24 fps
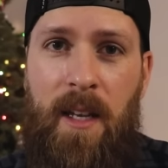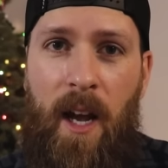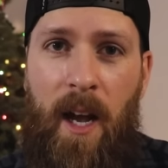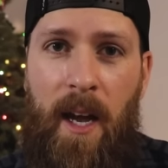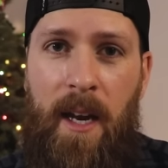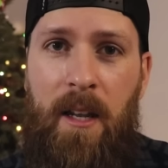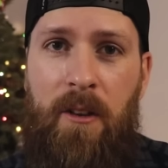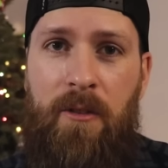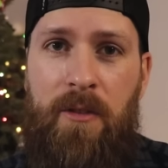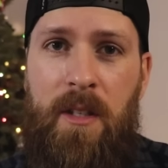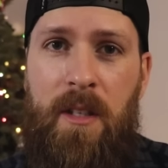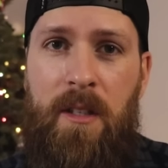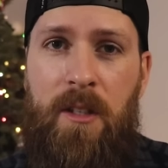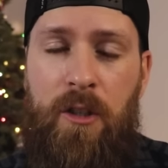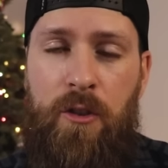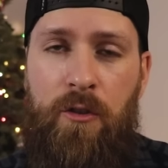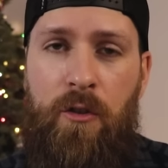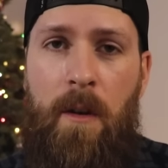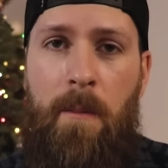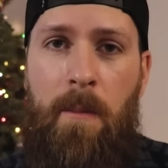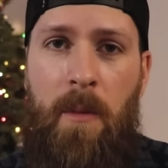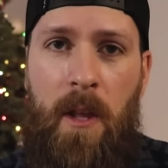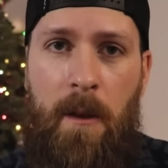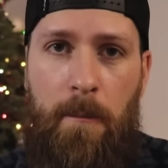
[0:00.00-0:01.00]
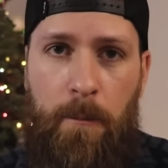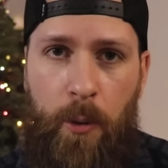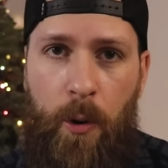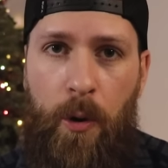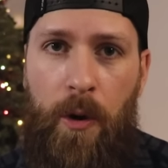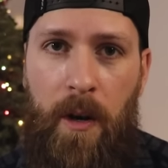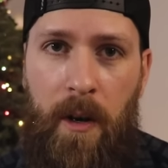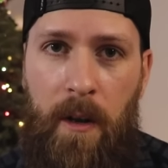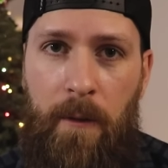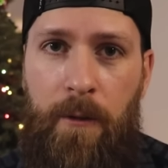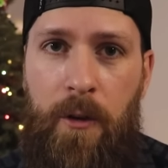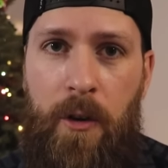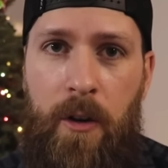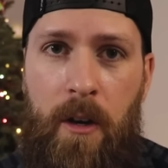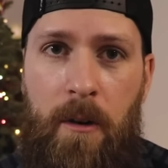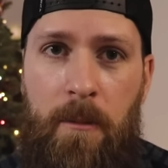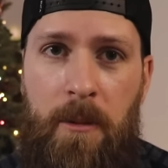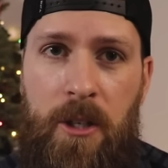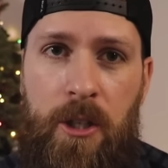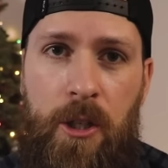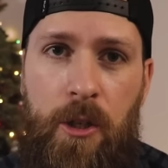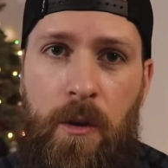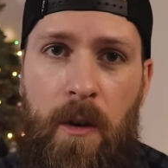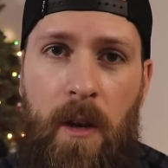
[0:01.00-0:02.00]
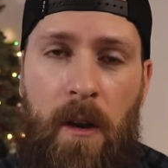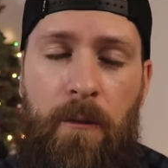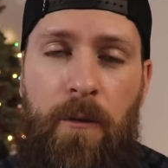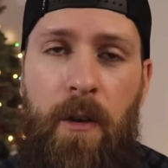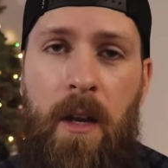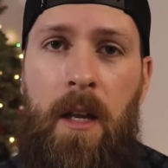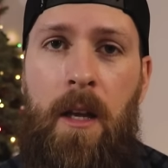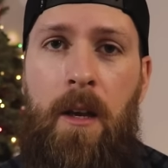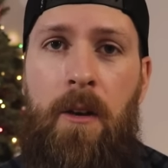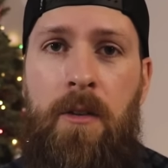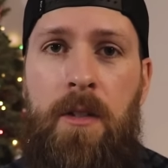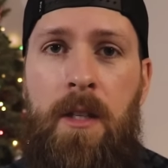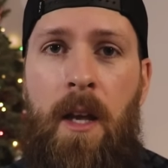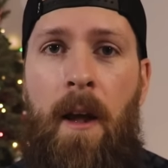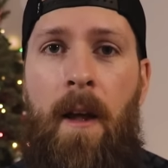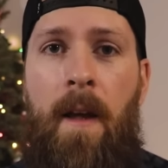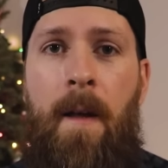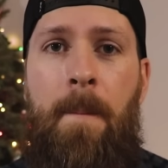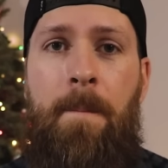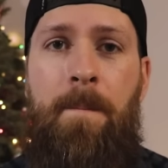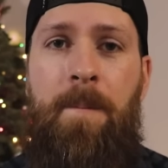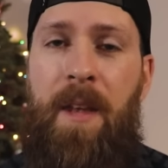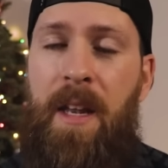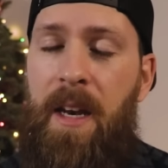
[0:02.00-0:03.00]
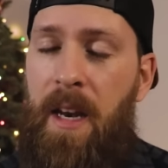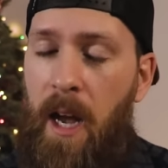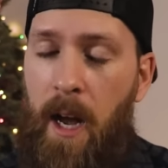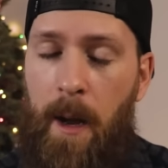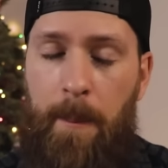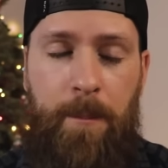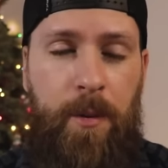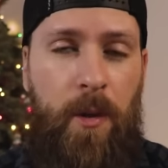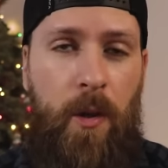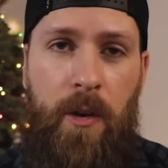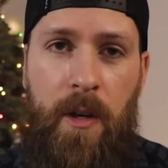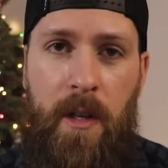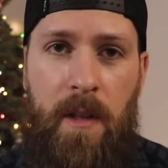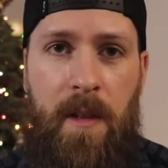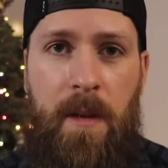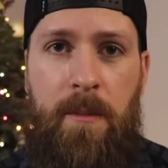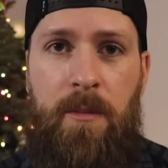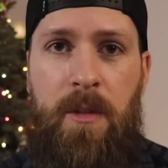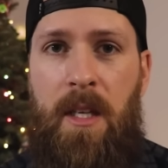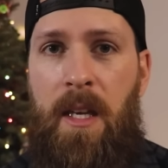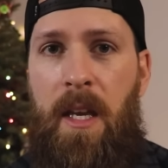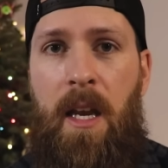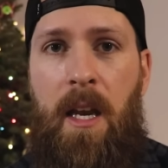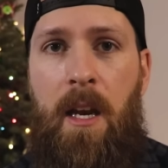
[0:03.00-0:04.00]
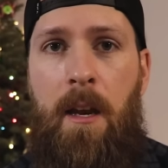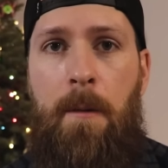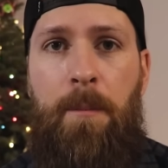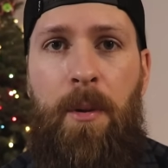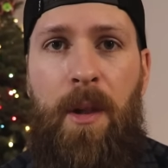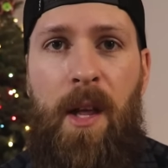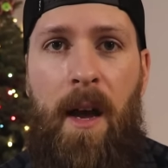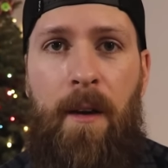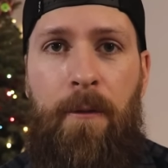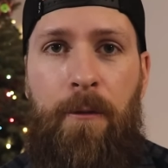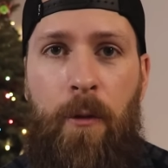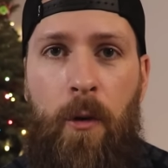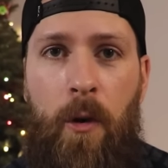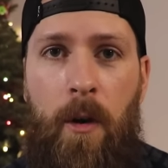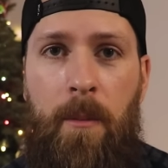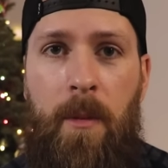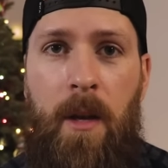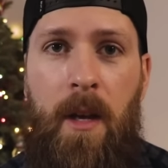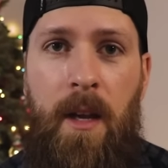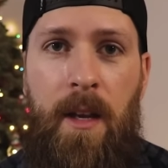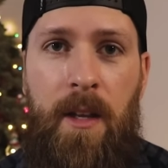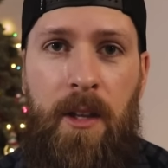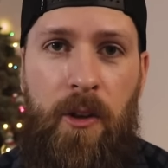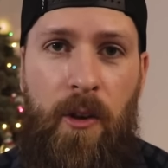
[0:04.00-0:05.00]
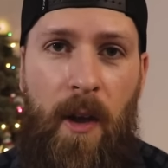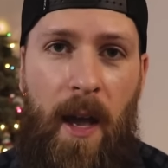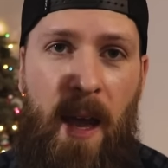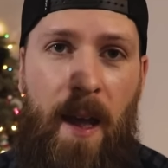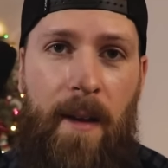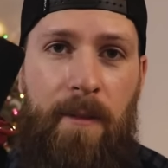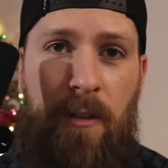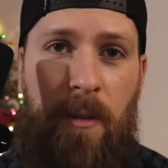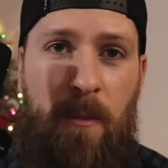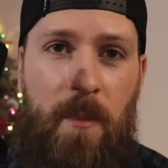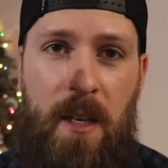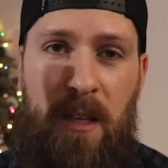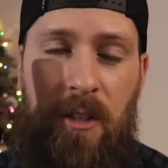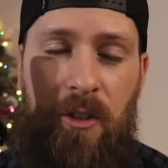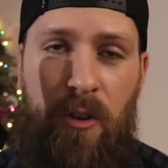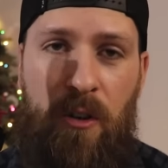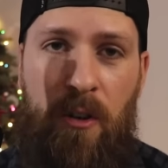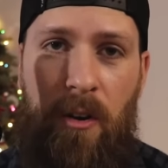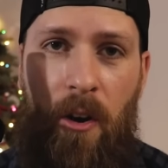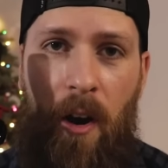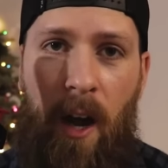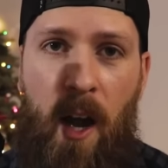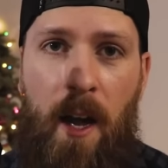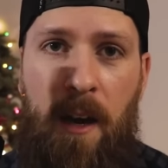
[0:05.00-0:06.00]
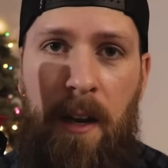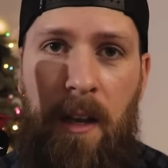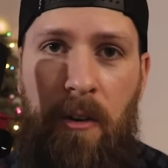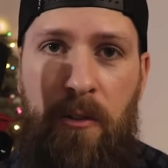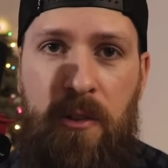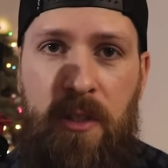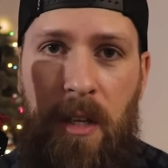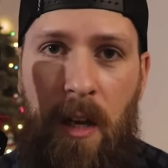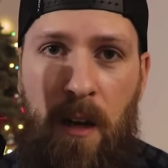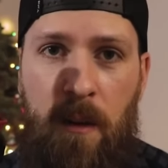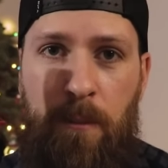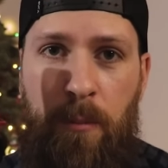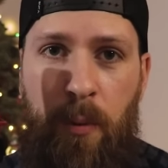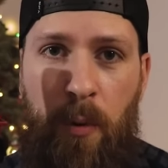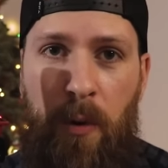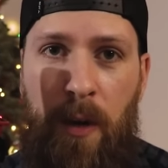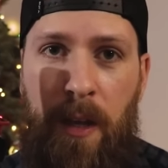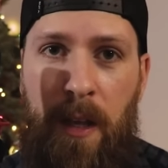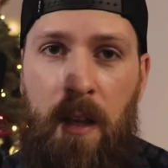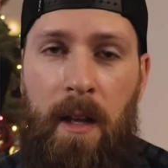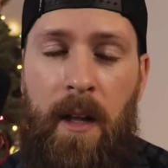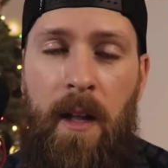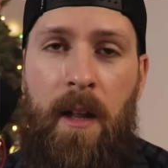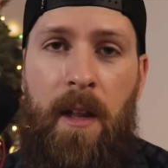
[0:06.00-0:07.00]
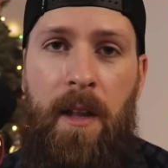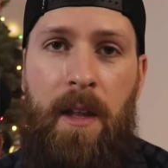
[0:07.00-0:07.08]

Audio is extremely important. If you're gonna be shooting videos, and uploading them to any platform, you have to make sure your audio is on point.